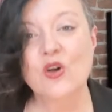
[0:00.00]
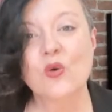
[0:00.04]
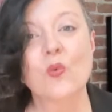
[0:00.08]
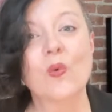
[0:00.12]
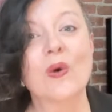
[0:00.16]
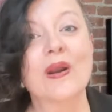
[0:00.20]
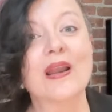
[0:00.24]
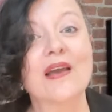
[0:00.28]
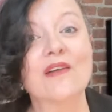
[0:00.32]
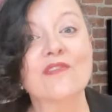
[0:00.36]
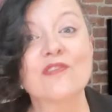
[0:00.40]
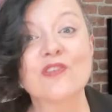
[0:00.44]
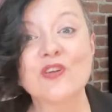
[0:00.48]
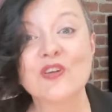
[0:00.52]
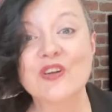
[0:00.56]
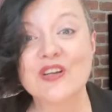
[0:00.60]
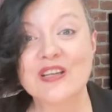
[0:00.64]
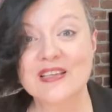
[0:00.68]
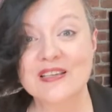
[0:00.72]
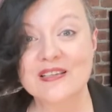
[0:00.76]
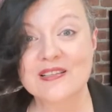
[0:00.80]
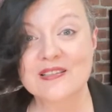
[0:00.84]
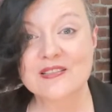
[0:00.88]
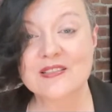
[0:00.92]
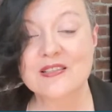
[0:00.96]
Whatever
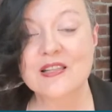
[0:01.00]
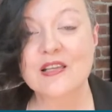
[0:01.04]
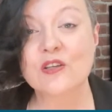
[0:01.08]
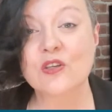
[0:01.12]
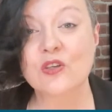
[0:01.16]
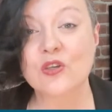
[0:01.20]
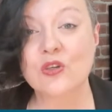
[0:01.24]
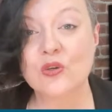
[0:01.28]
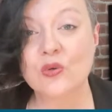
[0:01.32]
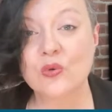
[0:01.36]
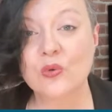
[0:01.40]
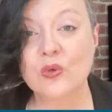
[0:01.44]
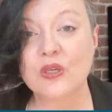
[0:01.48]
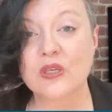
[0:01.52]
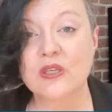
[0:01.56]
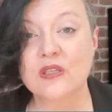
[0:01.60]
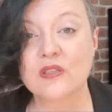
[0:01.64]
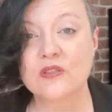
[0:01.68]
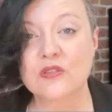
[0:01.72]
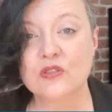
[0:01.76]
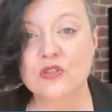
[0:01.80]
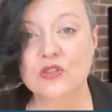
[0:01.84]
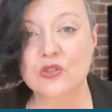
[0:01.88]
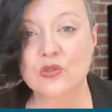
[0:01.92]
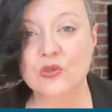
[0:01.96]
it is that you
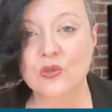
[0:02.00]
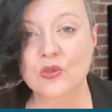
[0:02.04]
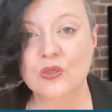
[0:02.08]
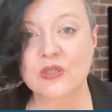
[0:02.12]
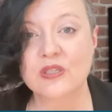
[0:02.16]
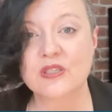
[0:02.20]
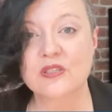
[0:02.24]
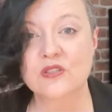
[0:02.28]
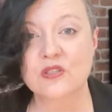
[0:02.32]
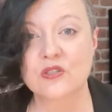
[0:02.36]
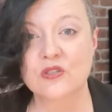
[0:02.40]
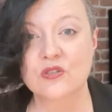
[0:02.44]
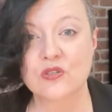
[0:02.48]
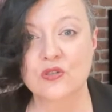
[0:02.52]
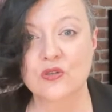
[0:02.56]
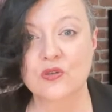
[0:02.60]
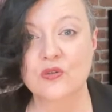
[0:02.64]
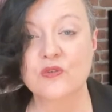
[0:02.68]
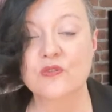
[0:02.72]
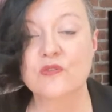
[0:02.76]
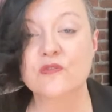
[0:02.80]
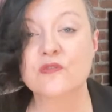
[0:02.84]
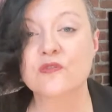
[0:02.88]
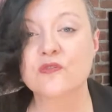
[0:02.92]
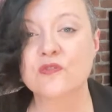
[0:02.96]
enjoy to
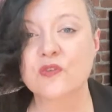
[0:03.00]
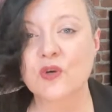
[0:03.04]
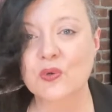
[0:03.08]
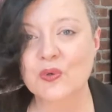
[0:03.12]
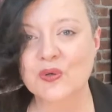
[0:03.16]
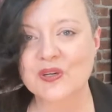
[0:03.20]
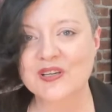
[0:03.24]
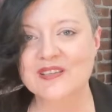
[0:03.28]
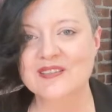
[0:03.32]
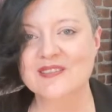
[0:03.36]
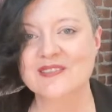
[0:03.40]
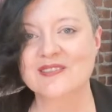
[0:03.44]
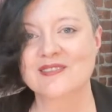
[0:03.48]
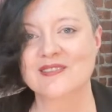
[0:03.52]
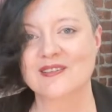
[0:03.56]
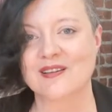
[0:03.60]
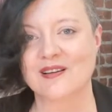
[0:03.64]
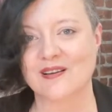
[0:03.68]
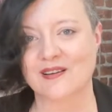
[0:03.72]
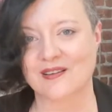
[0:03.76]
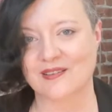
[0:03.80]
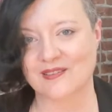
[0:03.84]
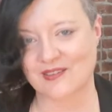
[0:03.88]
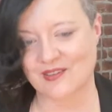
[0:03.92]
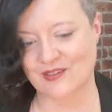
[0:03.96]
do, focus
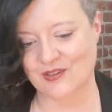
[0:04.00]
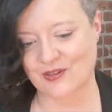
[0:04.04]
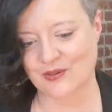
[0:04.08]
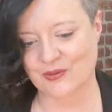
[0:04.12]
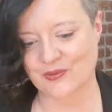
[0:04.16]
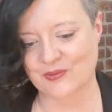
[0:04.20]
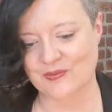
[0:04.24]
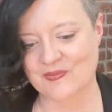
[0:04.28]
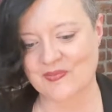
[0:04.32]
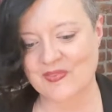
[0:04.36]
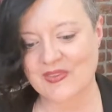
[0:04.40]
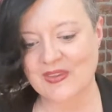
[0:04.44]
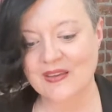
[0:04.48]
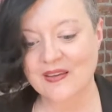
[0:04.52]
on you.